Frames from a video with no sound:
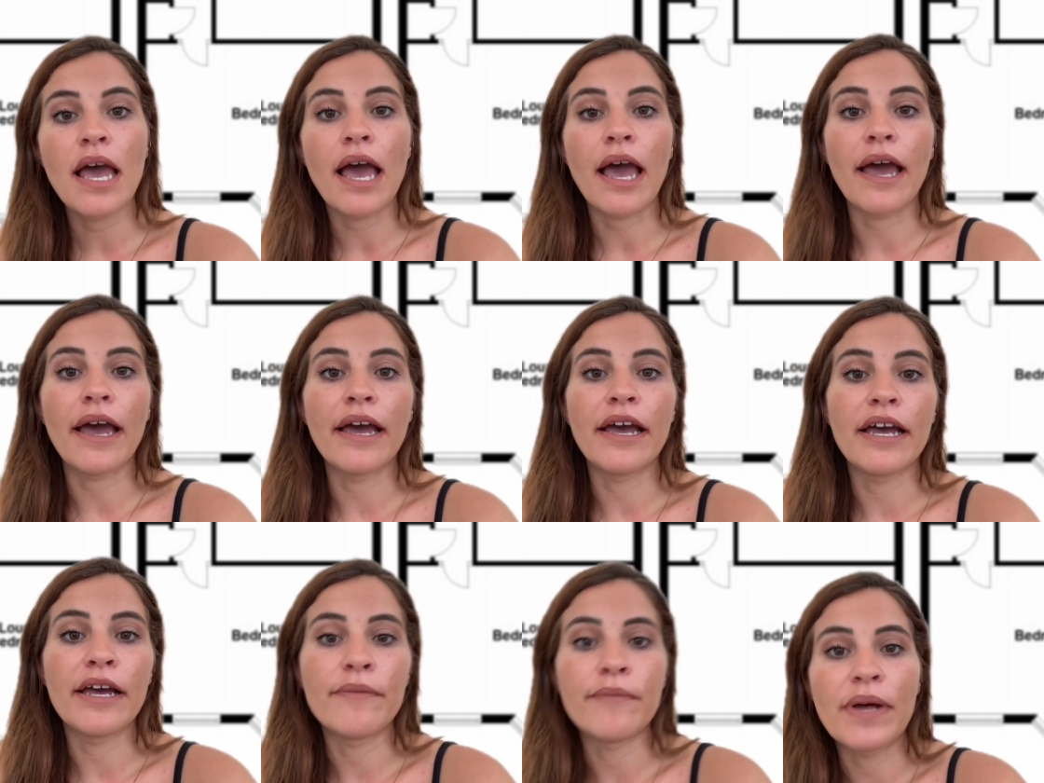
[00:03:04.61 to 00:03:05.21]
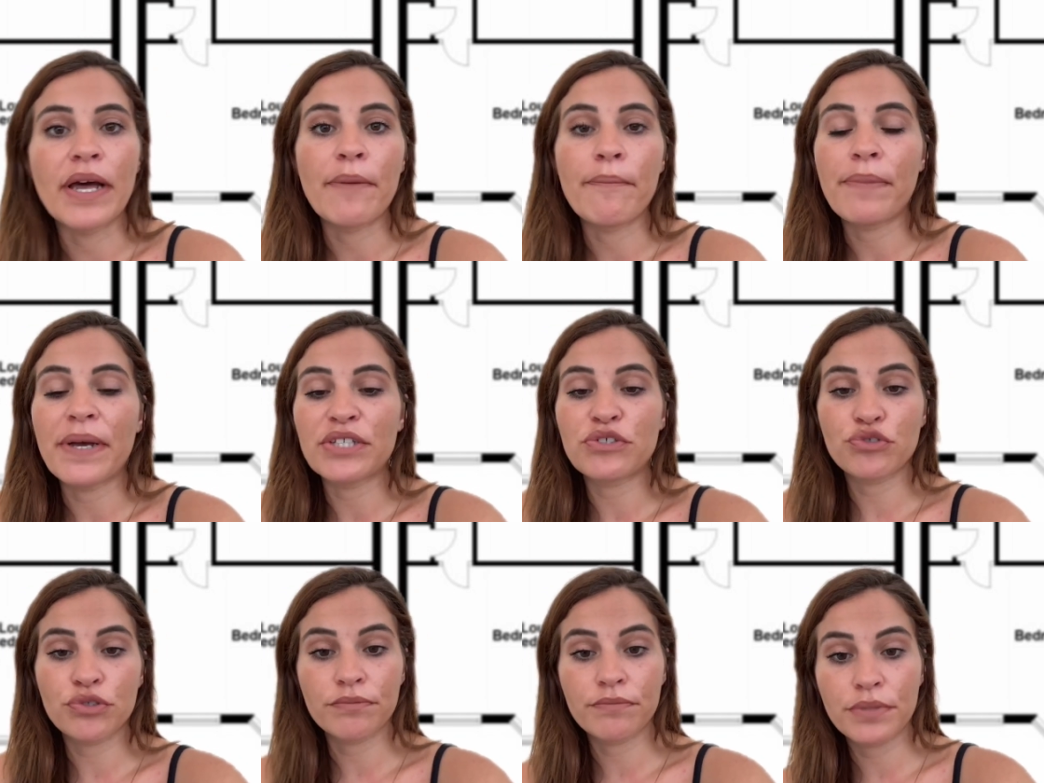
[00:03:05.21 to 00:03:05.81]

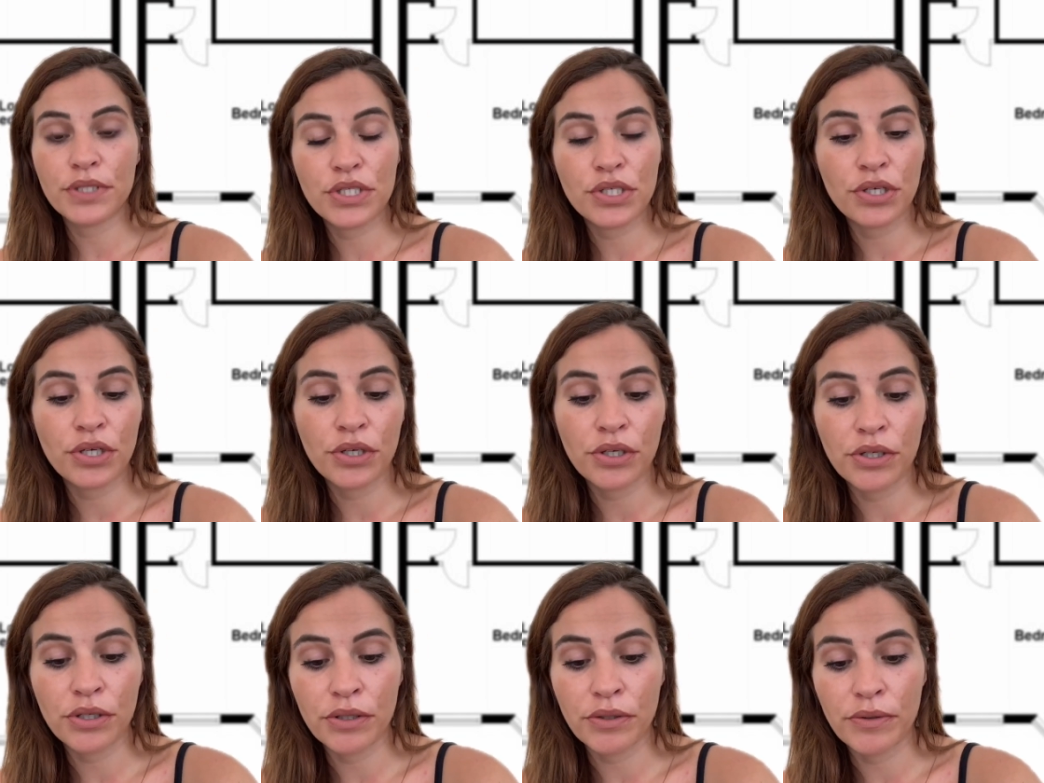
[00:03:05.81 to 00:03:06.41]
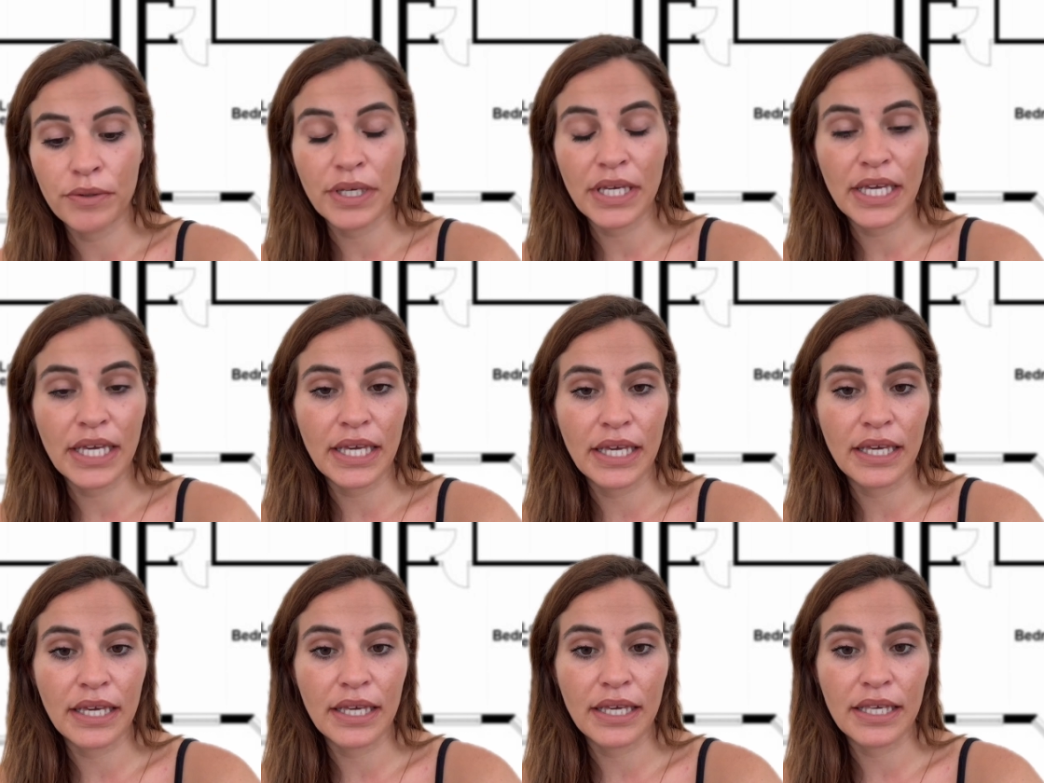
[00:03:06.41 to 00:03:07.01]
Bedroom 2
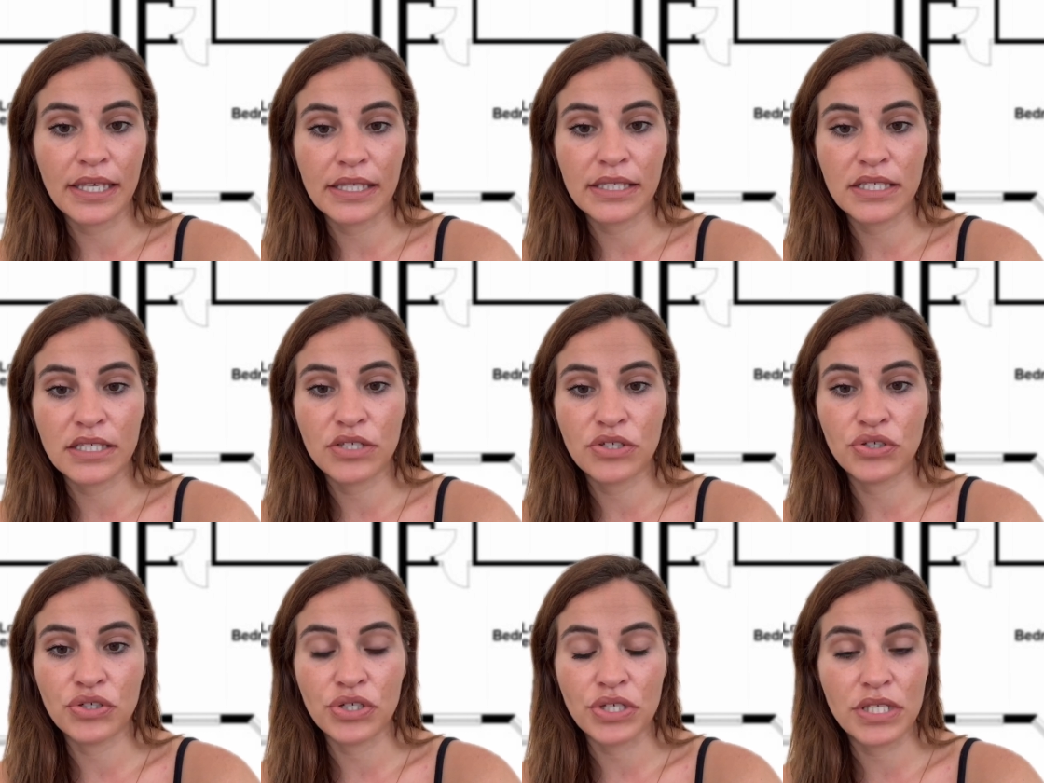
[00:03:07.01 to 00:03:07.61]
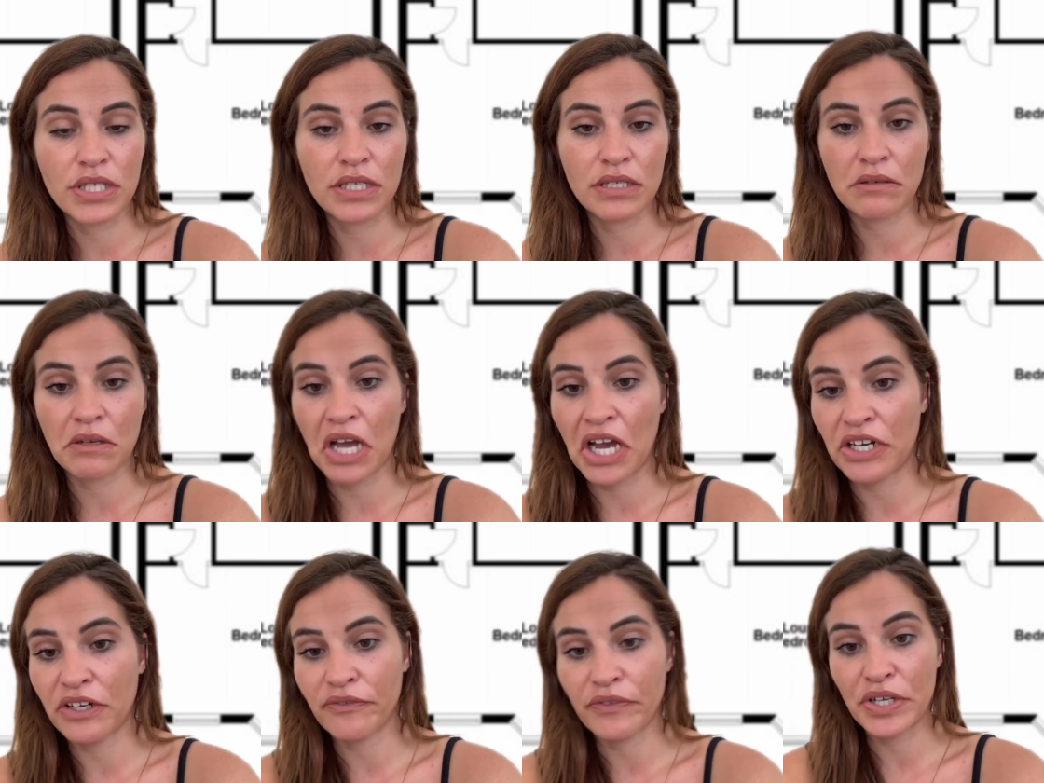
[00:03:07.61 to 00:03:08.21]
is just
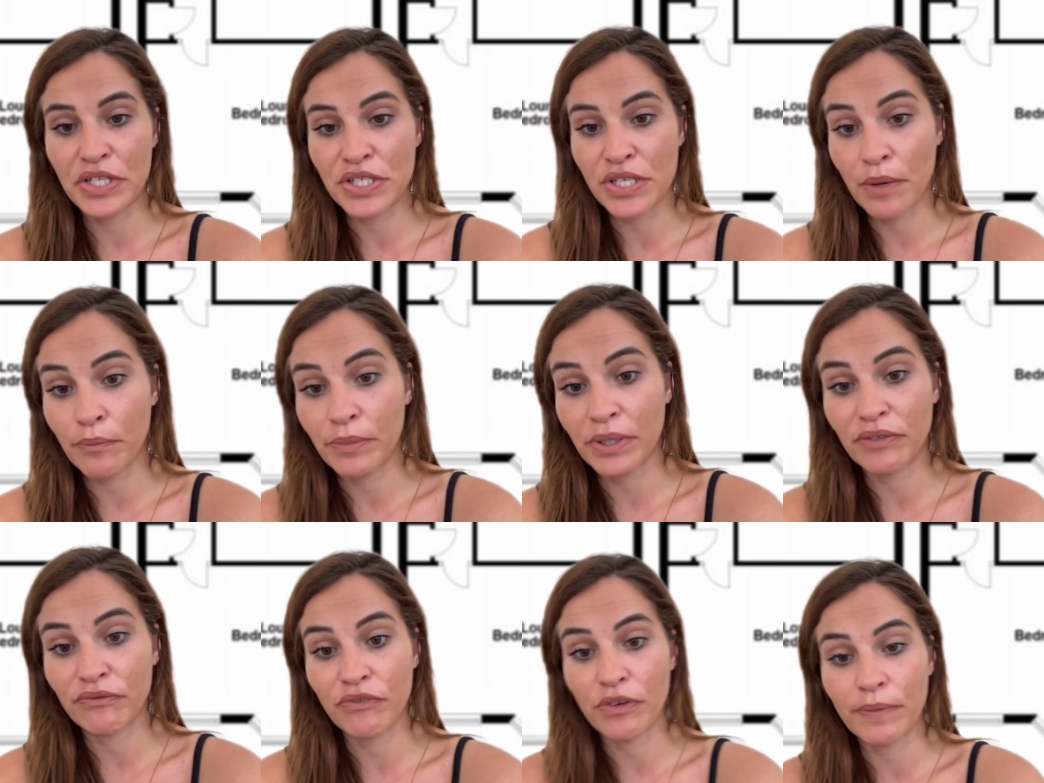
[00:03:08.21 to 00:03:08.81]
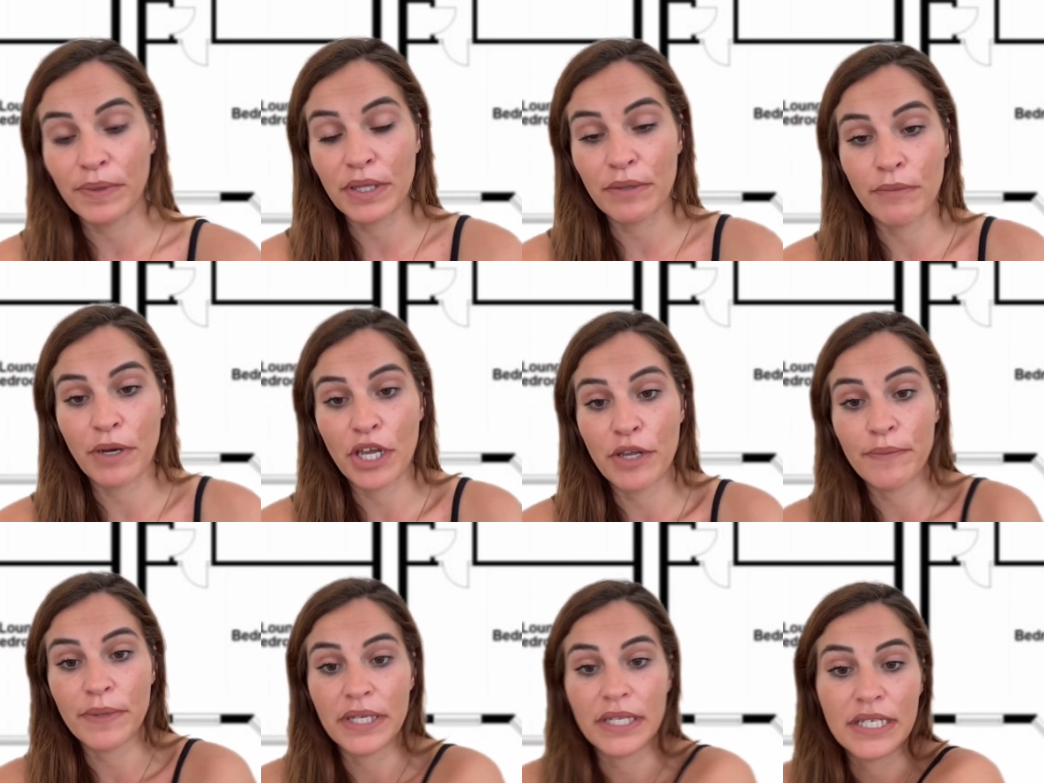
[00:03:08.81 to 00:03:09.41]
kind of a dumping room at the
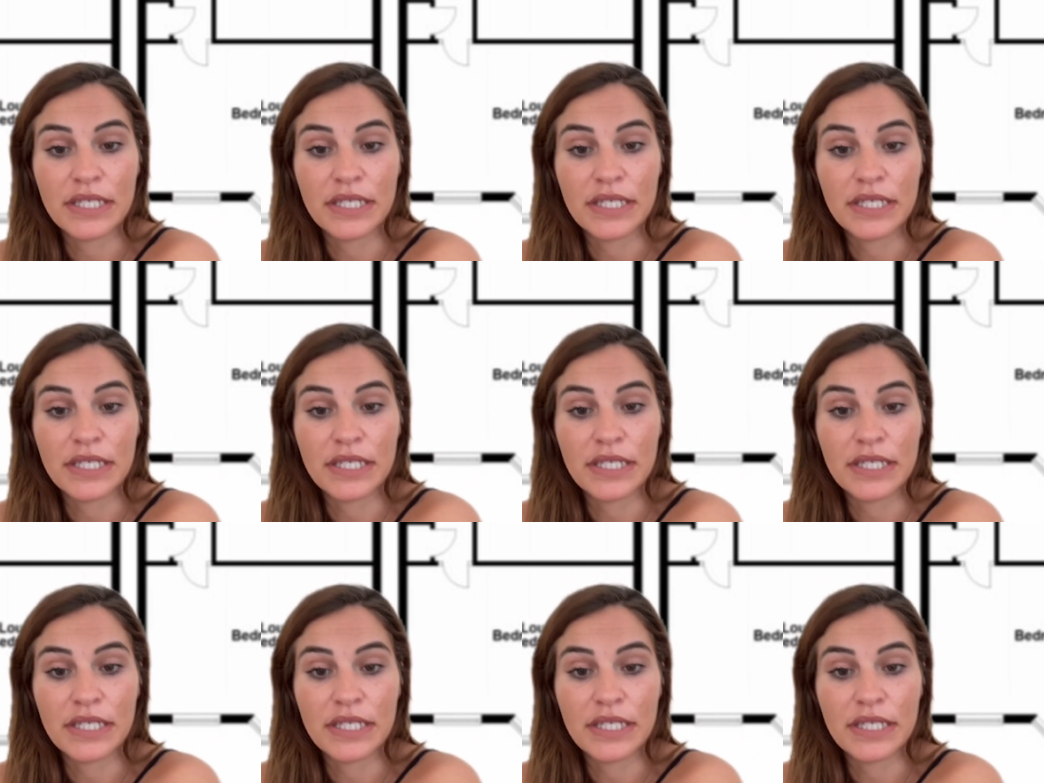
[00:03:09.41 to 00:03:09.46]
moment.